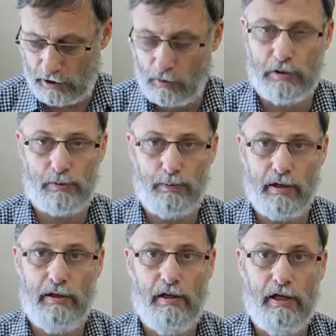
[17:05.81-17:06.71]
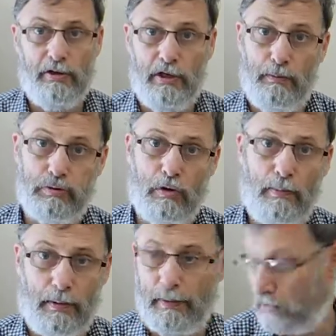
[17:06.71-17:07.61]
I always buy the
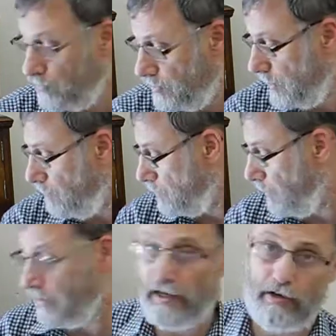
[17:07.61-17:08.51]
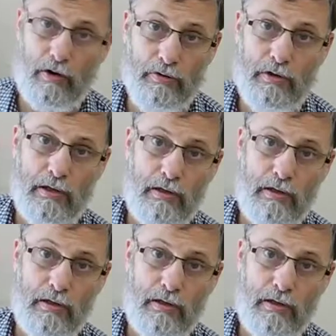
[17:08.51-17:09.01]
proper batteries, same as my Nikon.